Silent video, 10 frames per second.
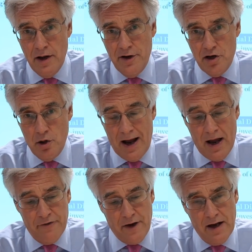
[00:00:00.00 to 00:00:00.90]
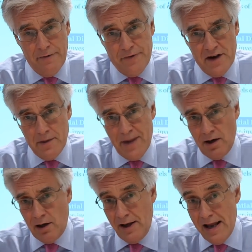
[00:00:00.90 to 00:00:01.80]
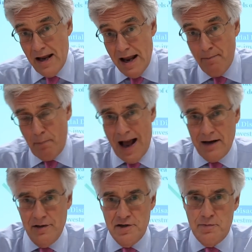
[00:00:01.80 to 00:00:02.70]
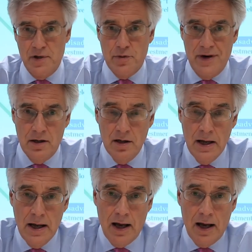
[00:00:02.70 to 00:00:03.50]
that you have a fundamental imbalance between